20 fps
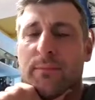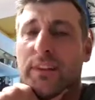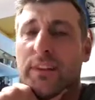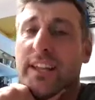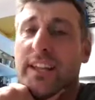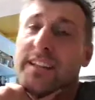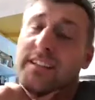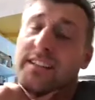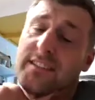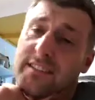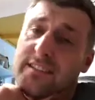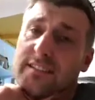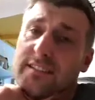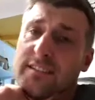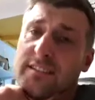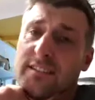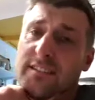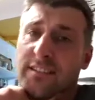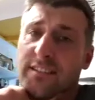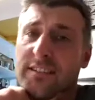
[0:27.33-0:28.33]
But then
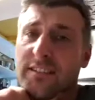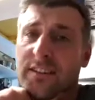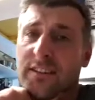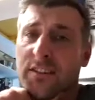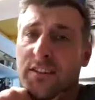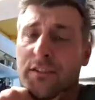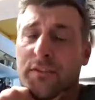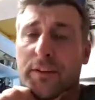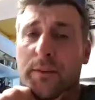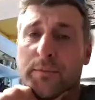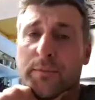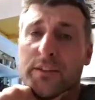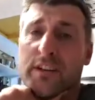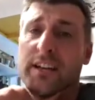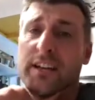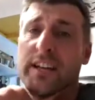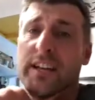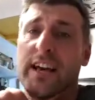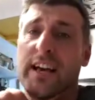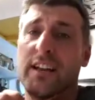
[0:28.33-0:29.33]
on the flip
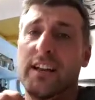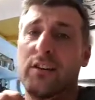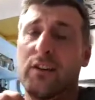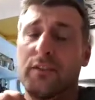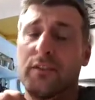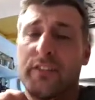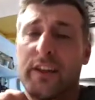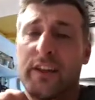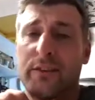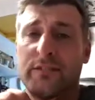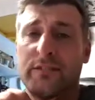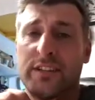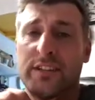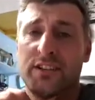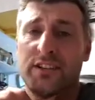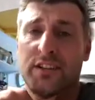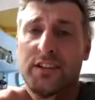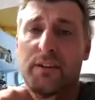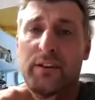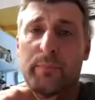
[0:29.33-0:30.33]
side of that, a lot of those
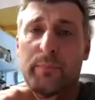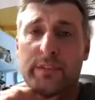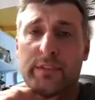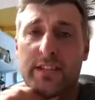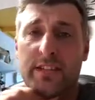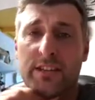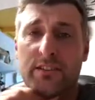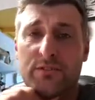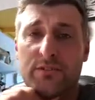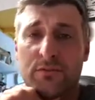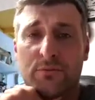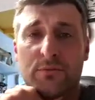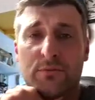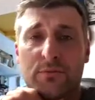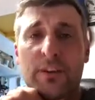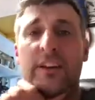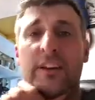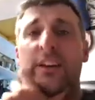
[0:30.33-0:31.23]
did show their potential.